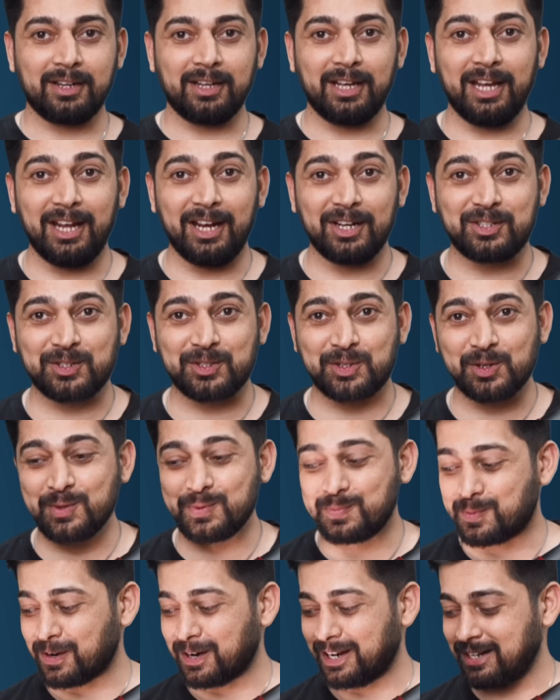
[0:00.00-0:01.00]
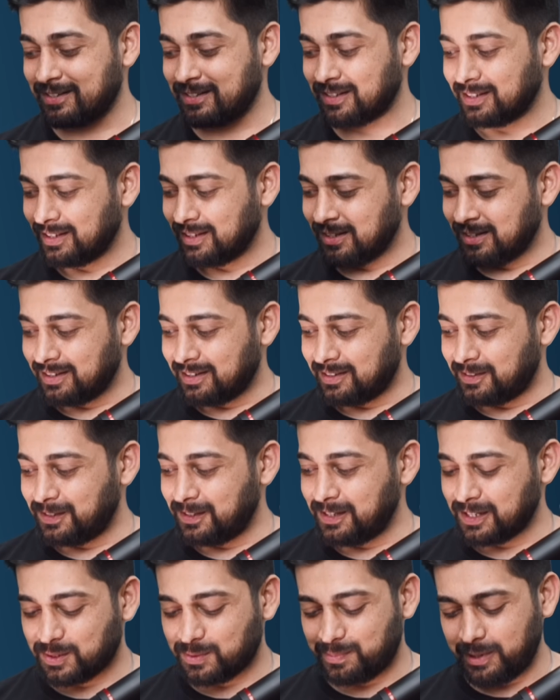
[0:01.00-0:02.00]
It's too bright.
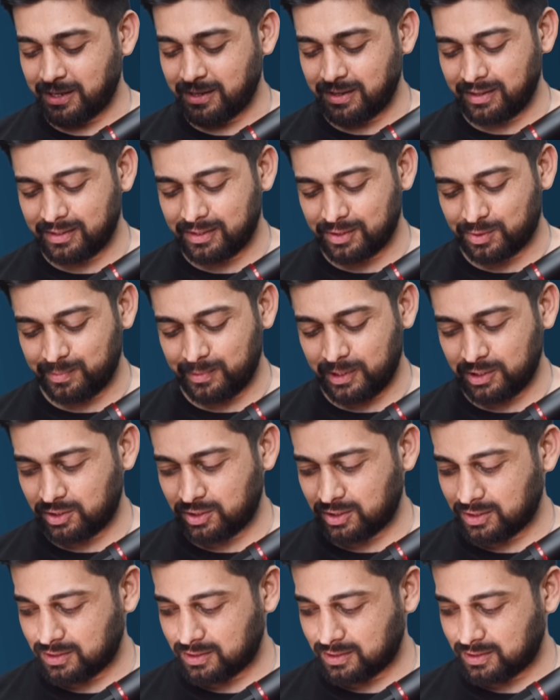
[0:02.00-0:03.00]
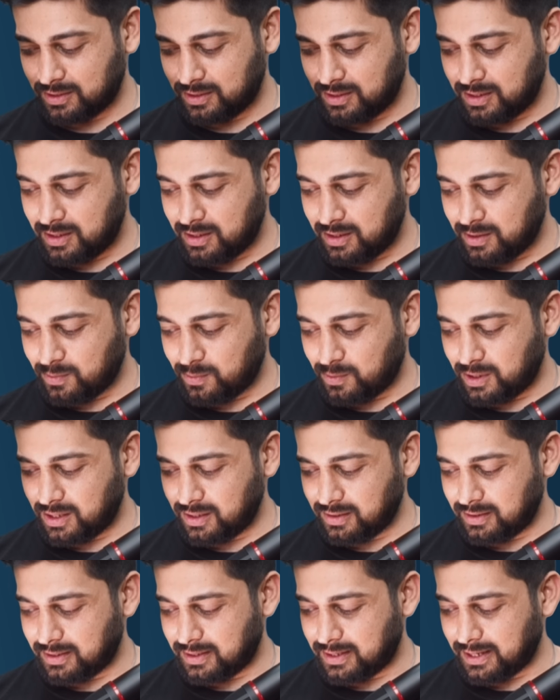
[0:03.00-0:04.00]
Didn't expect it this much. What
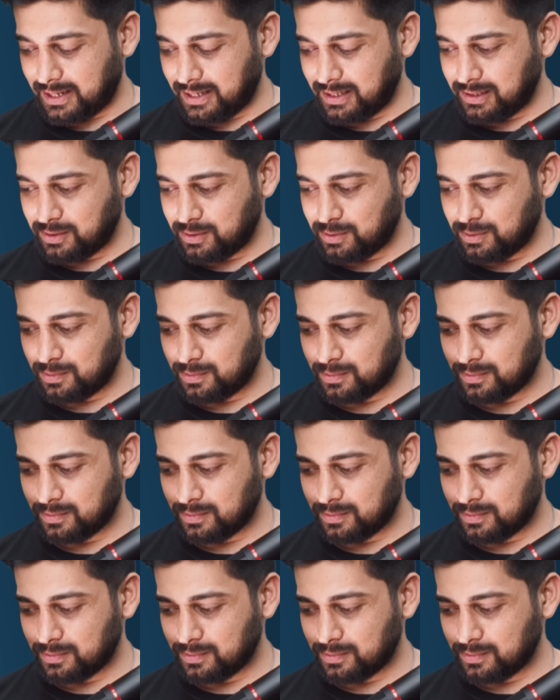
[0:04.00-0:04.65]
does the dial do?